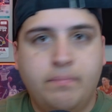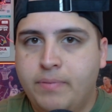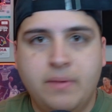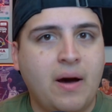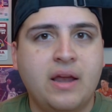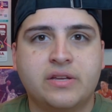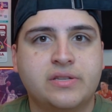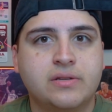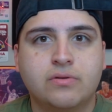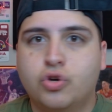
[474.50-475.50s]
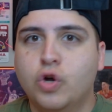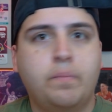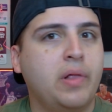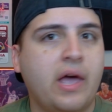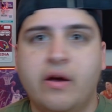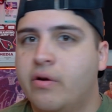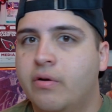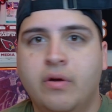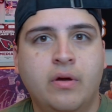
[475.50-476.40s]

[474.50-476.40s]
B-. Good player.